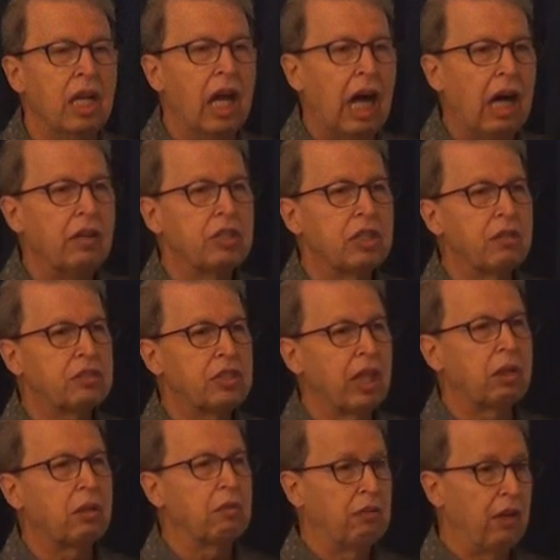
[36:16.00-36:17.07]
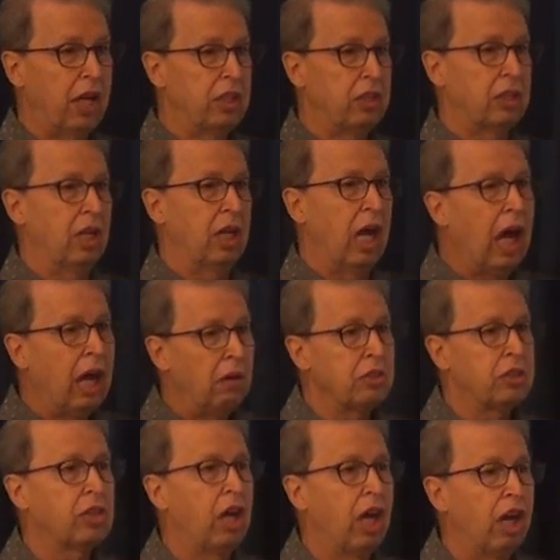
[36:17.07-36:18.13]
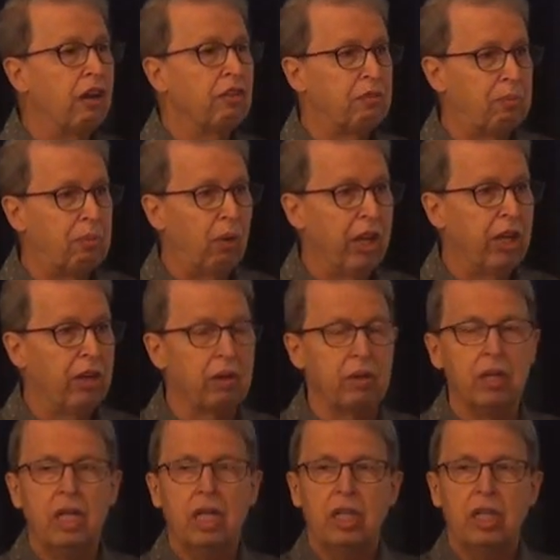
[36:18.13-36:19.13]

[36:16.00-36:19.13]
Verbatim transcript: House of sacrifice, house of prayer.